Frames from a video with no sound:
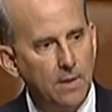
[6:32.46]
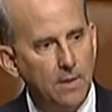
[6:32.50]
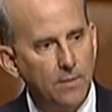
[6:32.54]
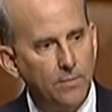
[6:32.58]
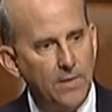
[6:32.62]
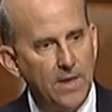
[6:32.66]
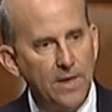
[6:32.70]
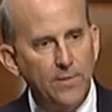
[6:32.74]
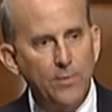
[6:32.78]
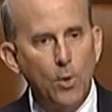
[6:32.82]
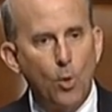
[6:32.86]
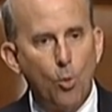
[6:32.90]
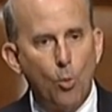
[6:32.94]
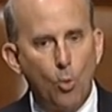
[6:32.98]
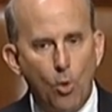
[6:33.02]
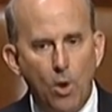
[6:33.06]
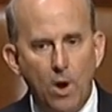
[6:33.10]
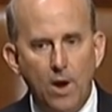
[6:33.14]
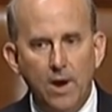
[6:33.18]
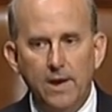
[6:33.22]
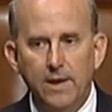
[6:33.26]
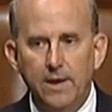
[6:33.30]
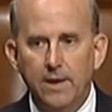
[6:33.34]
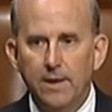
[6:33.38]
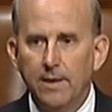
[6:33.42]
than the
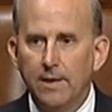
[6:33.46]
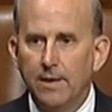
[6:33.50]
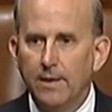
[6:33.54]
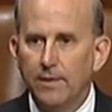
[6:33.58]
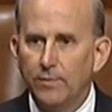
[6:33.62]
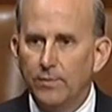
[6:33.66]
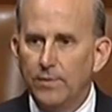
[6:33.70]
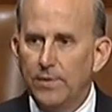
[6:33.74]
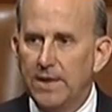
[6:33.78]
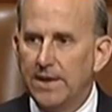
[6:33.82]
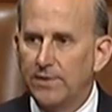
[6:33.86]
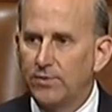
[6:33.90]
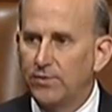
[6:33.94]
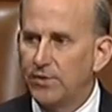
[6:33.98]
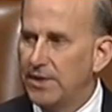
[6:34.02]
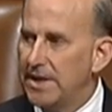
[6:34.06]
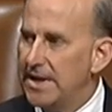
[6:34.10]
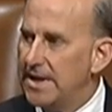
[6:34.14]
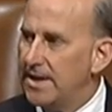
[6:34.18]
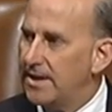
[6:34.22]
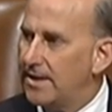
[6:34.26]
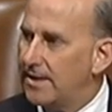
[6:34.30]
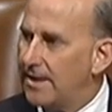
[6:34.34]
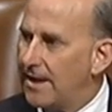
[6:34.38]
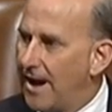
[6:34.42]
one that the
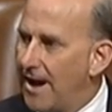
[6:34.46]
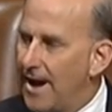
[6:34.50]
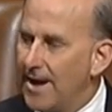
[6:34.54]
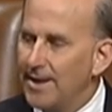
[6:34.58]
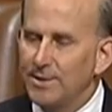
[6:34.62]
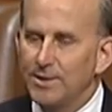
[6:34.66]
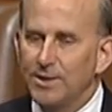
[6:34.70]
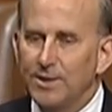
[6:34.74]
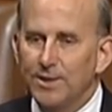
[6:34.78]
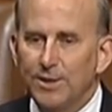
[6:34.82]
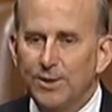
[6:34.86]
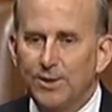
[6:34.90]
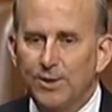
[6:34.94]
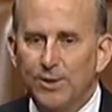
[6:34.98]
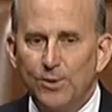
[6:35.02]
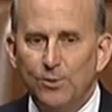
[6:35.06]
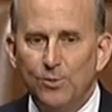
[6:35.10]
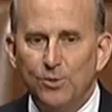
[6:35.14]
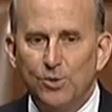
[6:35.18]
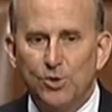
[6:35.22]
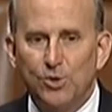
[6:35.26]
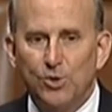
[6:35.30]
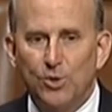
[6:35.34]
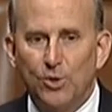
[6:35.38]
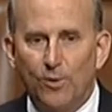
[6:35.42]

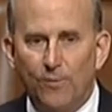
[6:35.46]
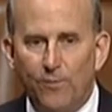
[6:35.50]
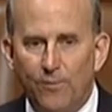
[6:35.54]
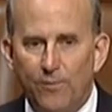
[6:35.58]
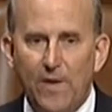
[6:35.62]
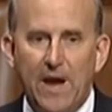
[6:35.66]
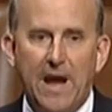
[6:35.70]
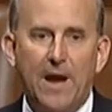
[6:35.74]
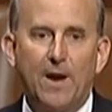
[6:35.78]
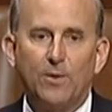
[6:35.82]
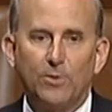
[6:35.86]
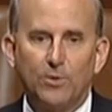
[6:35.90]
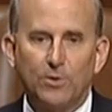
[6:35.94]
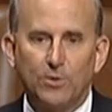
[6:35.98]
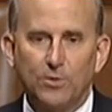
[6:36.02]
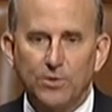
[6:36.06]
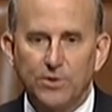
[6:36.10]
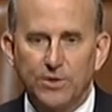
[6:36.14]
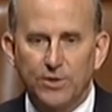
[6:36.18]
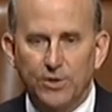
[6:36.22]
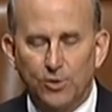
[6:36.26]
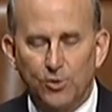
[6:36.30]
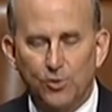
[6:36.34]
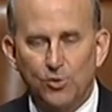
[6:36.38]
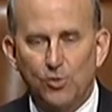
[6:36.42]
constitutional founders,
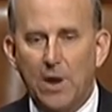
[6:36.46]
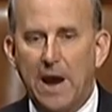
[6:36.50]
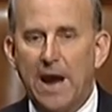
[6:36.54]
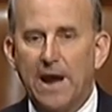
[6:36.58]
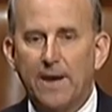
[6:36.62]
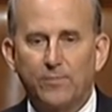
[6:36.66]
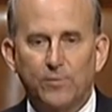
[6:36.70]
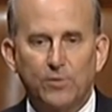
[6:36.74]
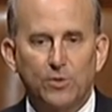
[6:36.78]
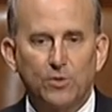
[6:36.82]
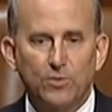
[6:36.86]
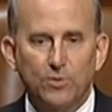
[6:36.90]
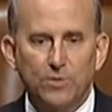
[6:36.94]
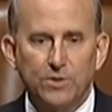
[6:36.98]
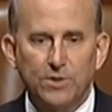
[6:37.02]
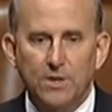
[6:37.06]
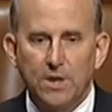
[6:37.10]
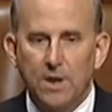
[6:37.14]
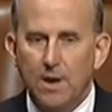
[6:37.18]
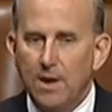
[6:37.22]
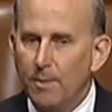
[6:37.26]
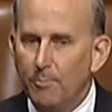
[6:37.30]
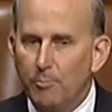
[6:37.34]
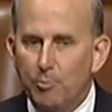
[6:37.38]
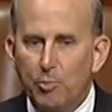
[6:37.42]
the drafters,
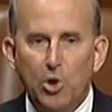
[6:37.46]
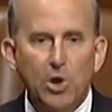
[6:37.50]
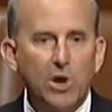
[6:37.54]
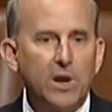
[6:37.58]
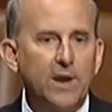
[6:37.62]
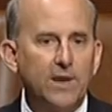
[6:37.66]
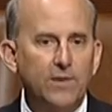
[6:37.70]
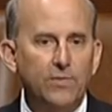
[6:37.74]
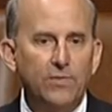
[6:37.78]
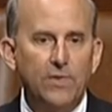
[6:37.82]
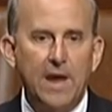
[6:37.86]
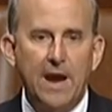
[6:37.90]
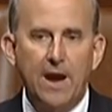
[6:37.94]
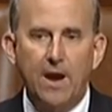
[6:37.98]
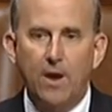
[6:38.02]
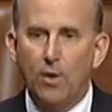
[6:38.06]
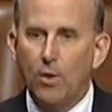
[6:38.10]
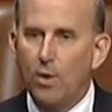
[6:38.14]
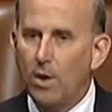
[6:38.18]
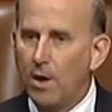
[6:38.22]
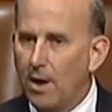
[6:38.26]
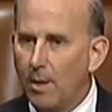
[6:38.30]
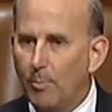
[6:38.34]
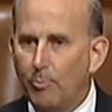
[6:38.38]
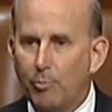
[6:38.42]
put in
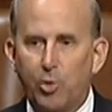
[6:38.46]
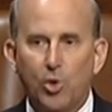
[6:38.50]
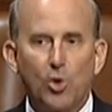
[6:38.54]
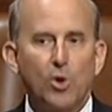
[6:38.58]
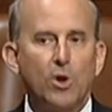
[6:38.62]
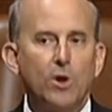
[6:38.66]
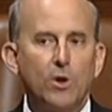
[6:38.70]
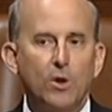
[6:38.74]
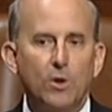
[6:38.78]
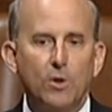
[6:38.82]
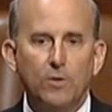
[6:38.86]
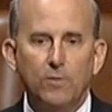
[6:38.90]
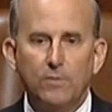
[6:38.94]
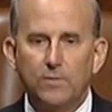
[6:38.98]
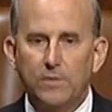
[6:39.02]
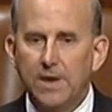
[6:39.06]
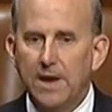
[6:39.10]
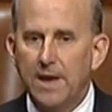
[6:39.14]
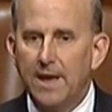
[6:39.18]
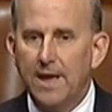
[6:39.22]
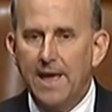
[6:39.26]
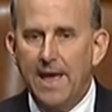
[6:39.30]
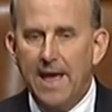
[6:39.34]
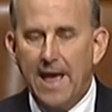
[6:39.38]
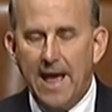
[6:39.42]
there, approved,
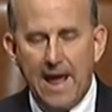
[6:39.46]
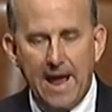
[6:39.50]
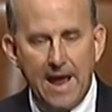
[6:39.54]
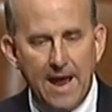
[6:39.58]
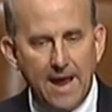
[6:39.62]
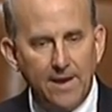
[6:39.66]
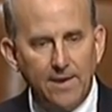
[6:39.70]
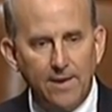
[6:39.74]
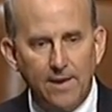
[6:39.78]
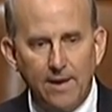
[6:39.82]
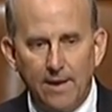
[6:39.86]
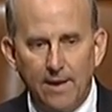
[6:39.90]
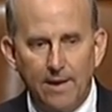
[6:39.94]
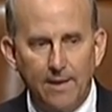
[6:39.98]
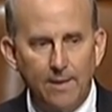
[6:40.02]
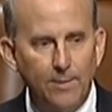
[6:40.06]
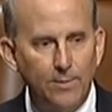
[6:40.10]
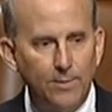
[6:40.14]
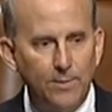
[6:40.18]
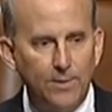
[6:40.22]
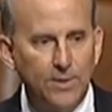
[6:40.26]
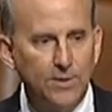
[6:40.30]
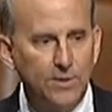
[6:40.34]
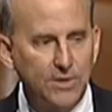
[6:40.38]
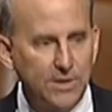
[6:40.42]
and
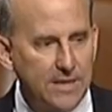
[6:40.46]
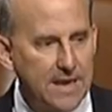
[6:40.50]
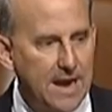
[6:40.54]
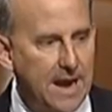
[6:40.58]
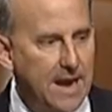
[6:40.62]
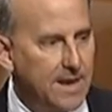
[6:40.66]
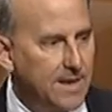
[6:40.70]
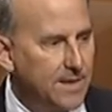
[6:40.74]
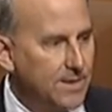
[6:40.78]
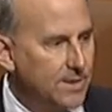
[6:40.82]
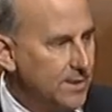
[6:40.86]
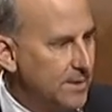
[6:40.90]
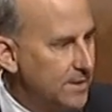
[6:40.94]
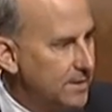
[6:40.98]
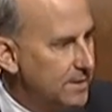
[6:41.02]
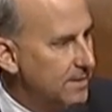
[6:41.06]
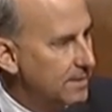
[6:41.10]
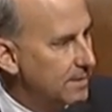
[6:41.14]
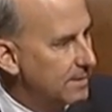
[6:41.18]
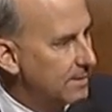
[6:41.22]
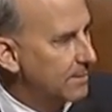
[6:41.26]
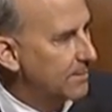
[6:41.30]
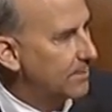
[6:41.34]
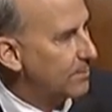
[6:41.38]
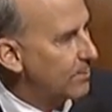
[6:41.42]
the states
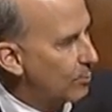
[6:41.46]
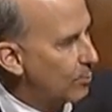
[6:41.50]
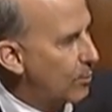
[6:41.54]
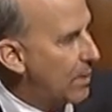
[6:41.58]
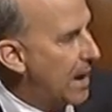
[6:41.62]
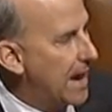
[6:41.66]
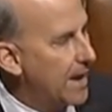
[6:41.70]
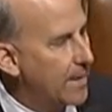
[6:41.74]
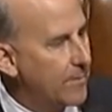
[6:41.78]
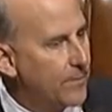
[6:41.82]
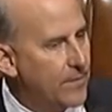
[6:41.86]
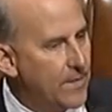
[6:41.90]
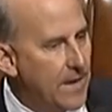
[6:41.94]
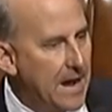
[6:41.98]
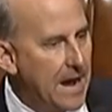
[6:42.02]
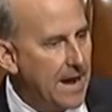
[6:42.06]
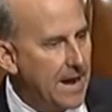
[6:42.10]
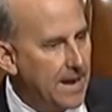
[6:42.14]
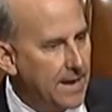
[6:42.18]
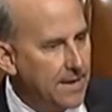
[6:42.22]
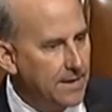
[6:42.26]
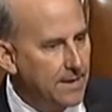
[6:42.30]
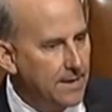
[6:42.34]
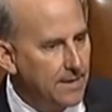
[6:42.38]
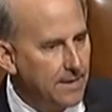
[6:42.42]

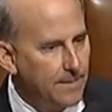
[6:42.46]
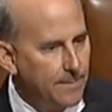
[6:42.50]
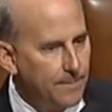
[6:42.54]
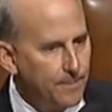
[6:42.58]
ratified?